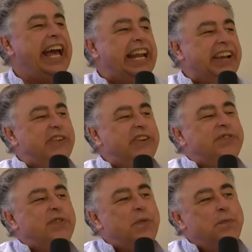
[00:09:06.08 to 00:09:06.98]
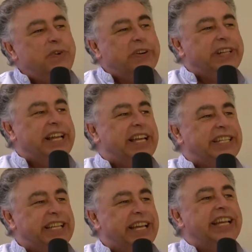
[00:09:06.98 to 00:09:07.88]
And I would more or less
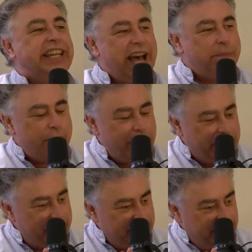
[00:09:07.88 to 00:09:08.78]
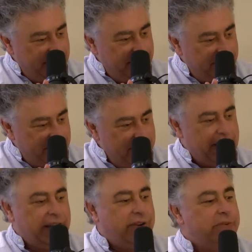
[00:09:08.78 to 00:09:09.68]
say at that point,
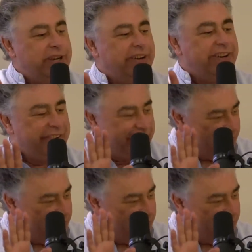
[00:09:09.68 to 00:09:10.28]
my career